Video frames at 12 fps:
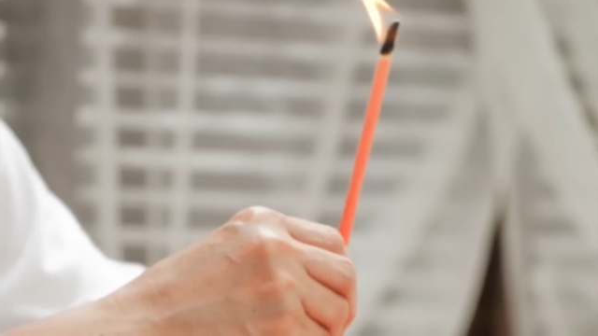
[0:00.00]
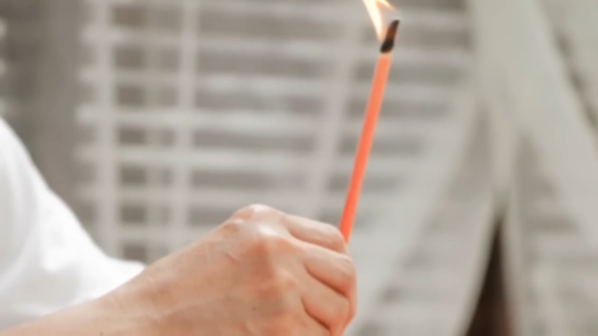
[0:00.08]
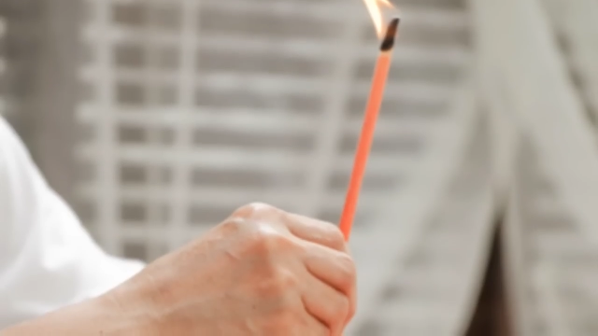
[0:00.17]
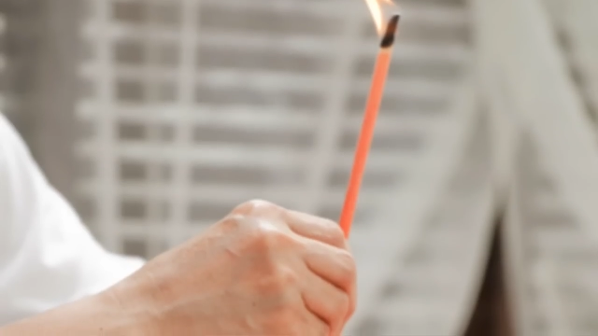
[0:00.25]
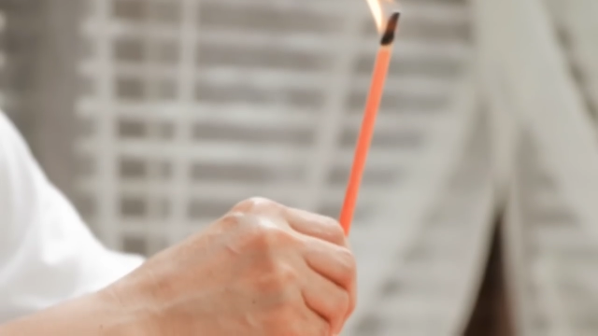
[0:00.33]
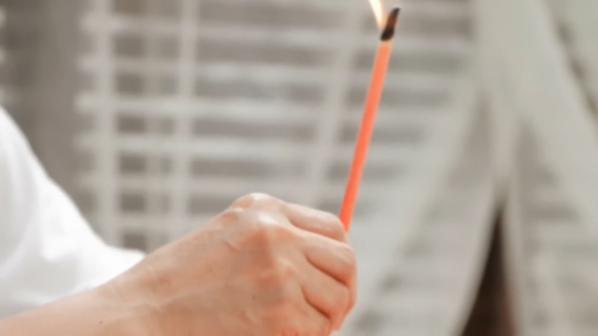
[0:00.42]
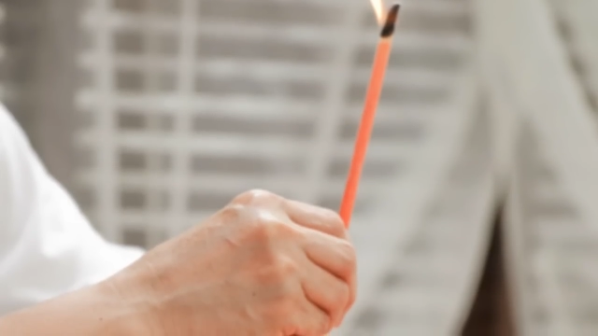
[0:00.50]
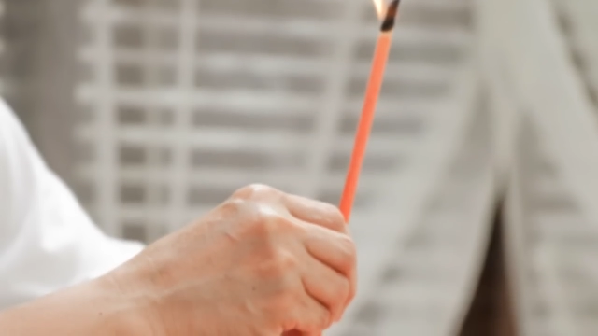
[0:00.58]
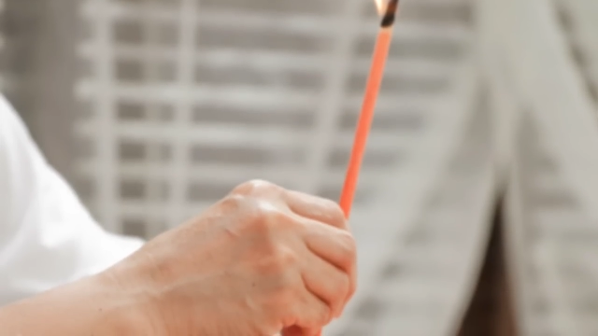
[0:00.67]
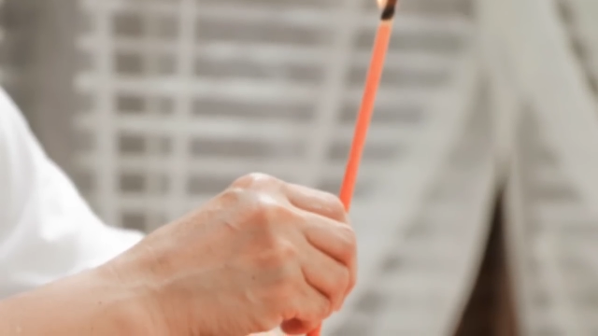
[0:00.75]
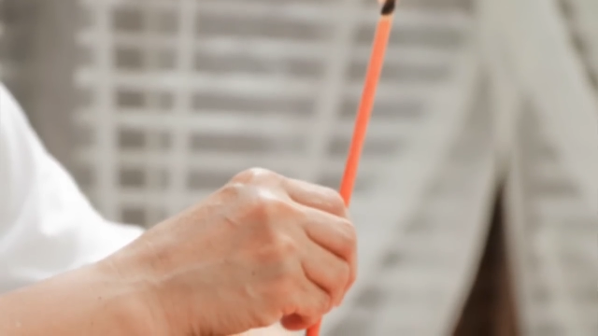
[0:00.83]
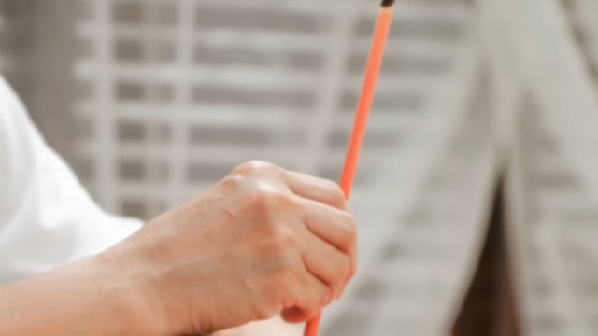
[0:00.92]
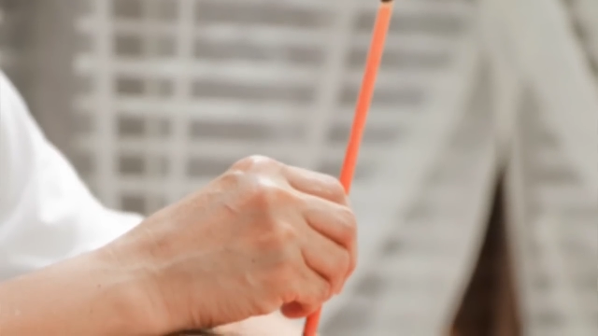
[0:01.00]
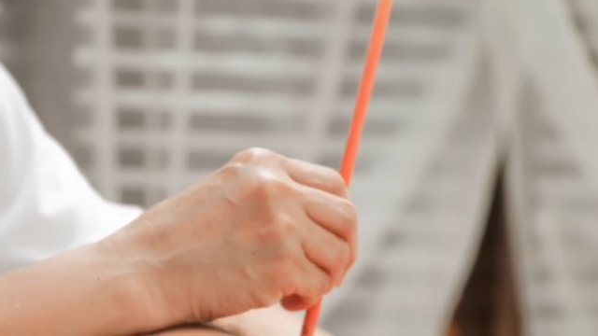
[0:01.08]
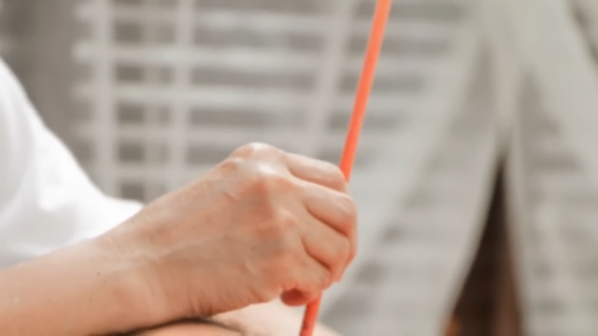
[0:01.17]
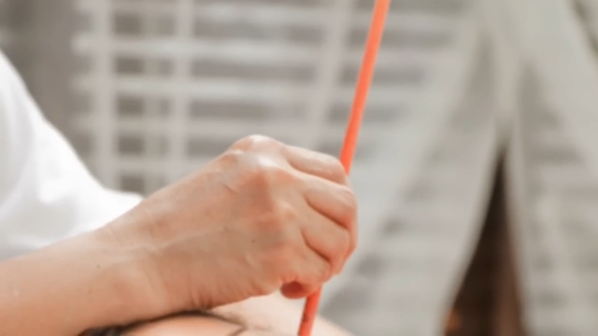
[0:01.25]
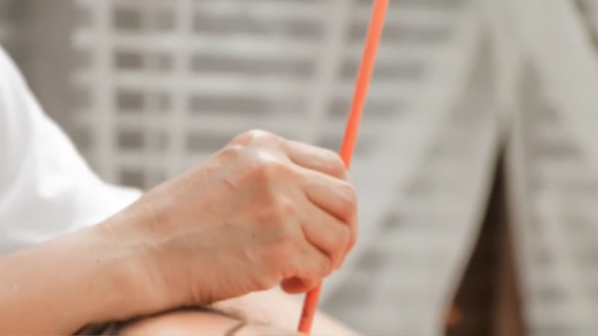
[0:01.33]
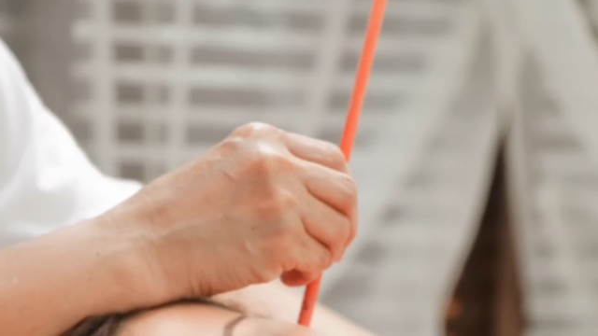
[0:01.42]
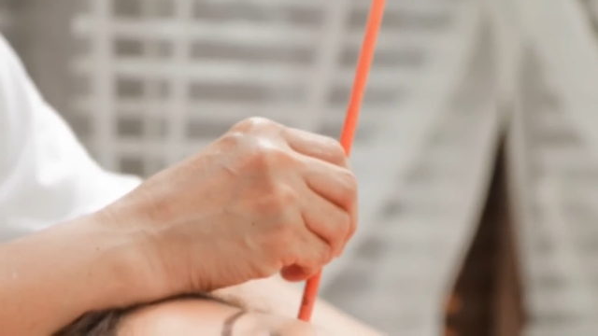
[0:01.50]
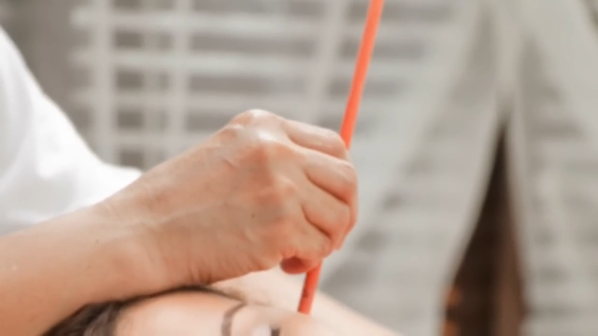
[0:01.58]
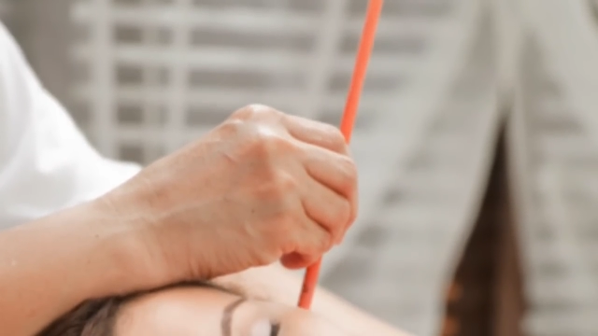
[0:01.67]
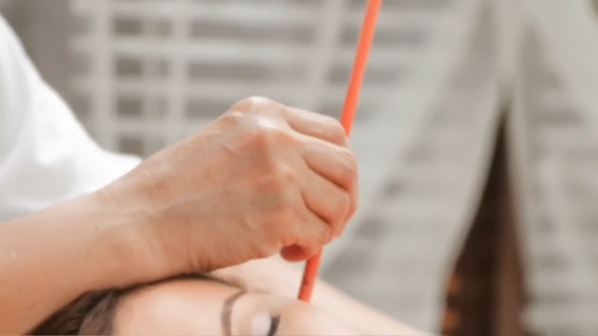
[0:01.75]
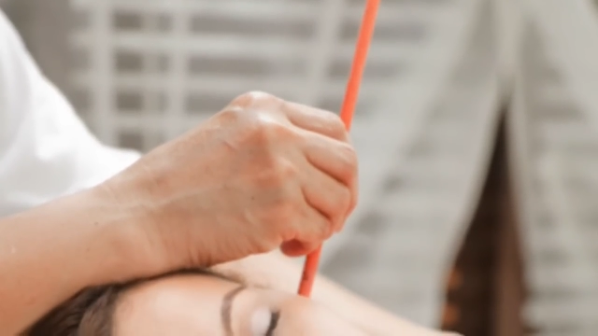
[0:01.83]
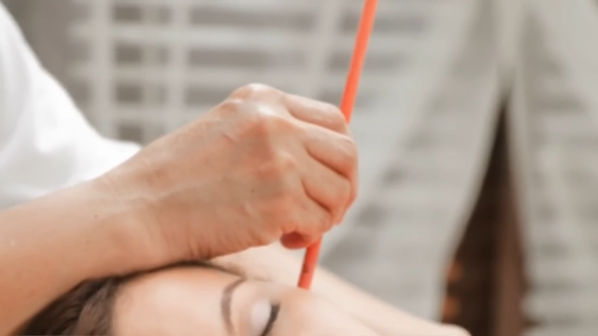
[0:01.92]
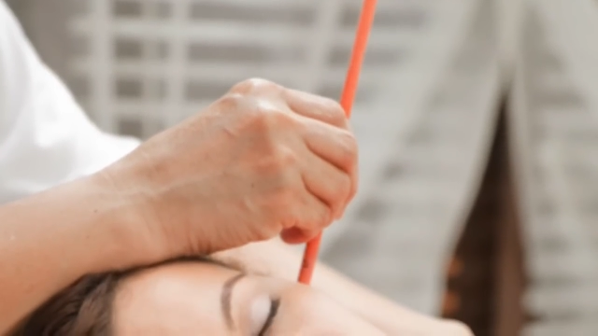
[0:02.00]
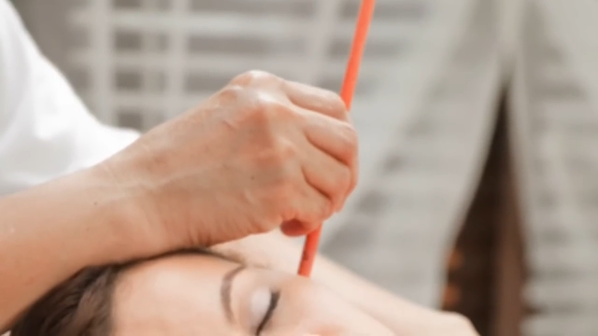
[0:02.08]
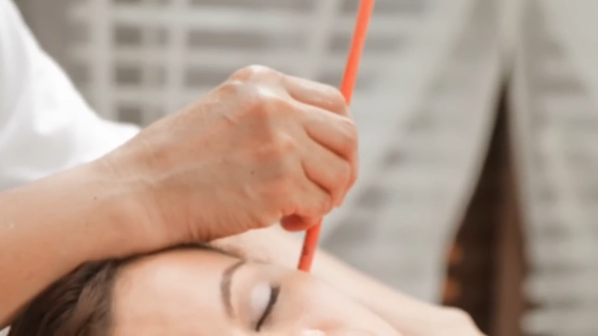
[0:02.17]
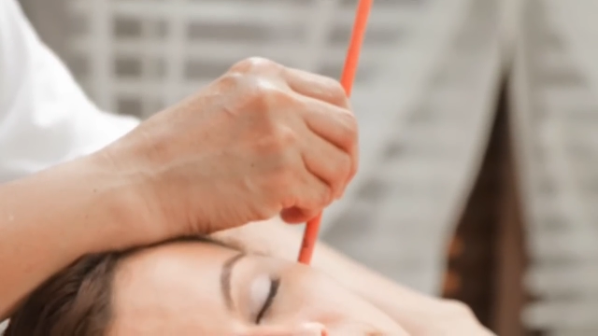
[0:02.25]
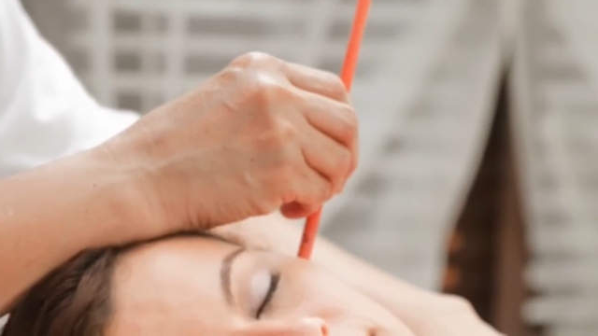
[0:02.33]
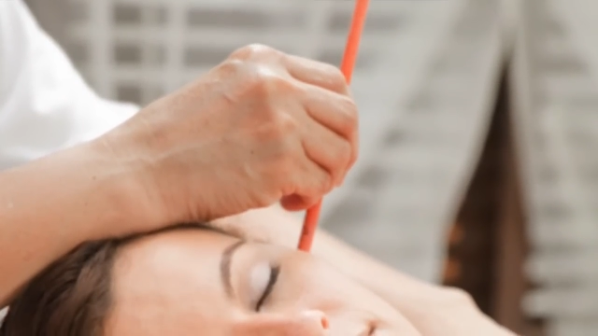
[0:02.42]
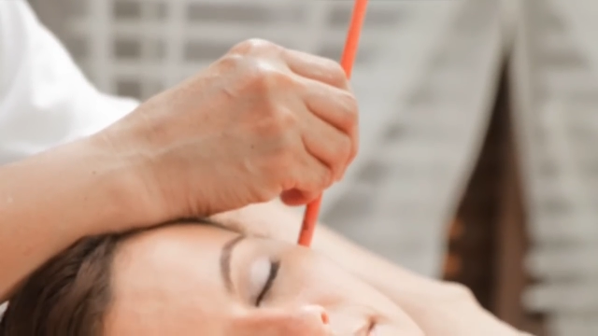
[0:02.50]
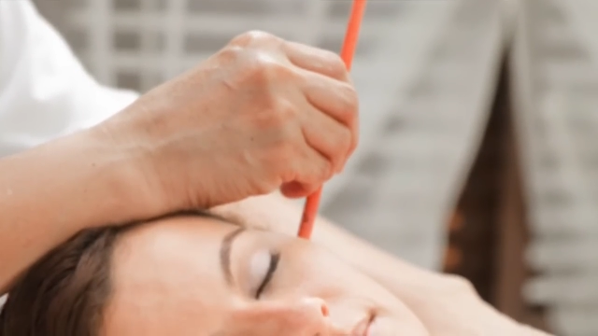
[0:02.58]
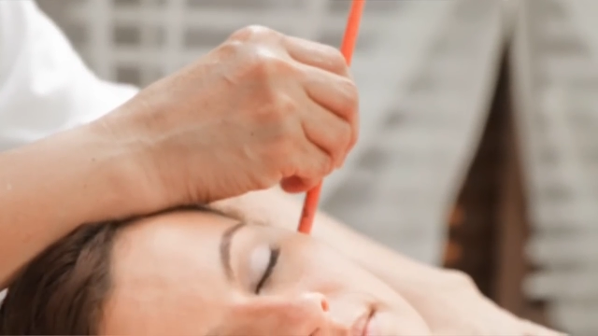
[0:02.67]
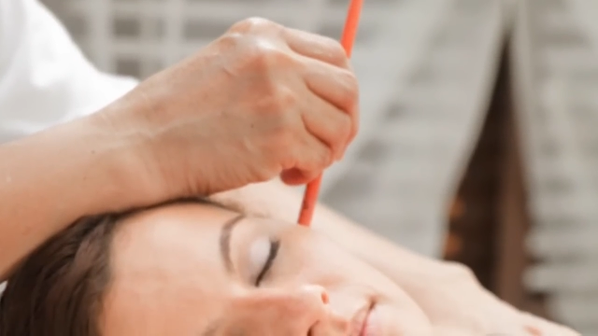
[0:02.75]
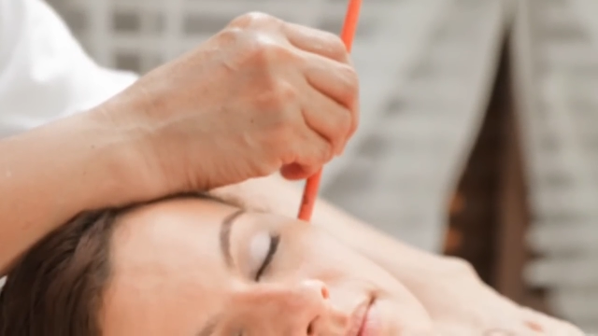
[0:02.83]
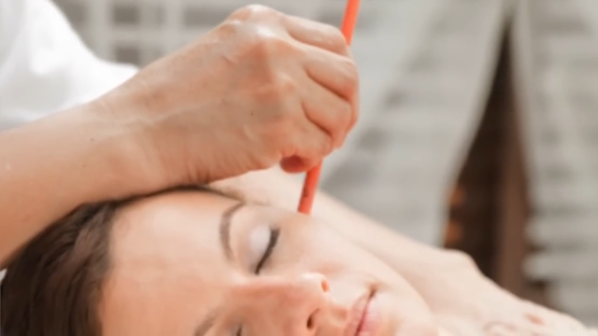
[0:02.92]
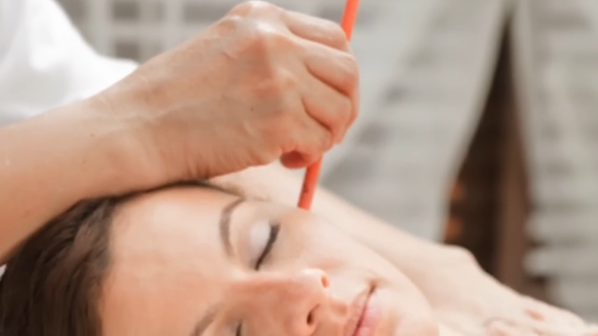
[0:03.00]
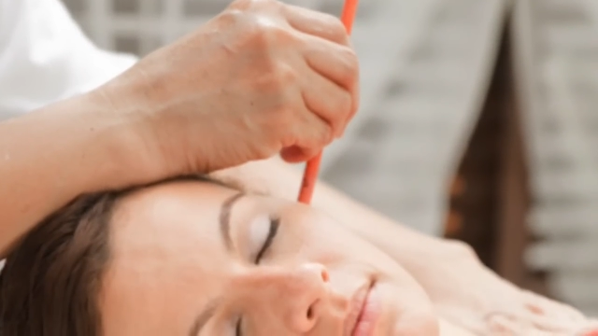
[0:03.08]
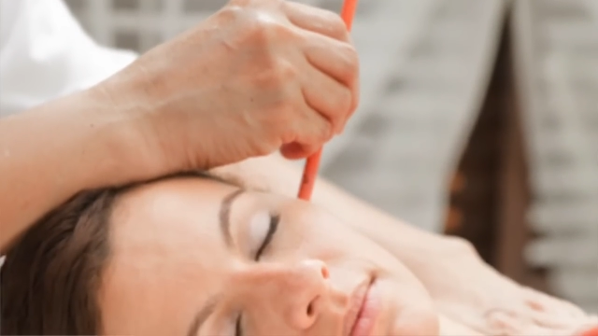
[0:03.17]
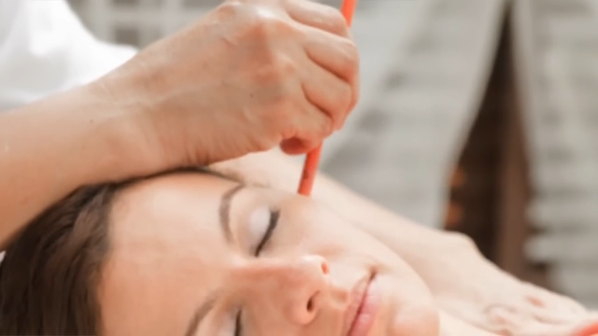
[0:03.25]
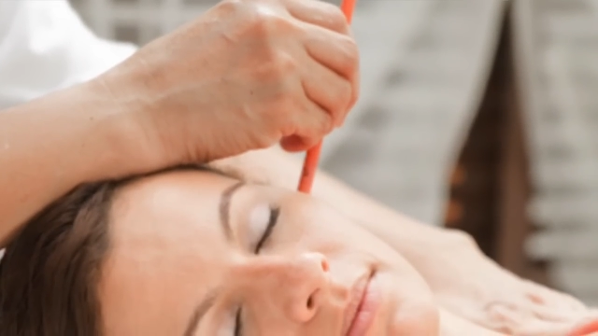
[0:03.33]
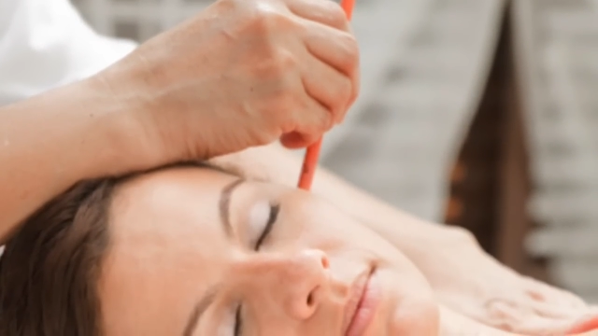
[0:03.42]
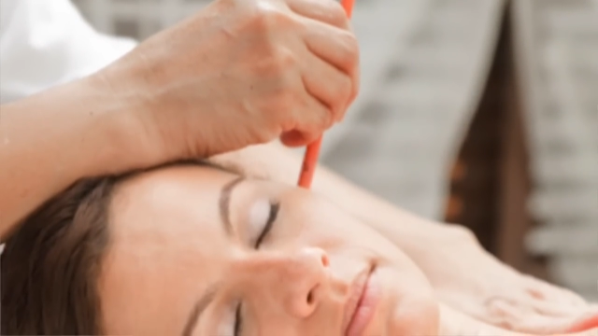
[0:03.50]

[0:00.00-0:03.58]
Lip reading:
No face is visible, so there are no lips to read.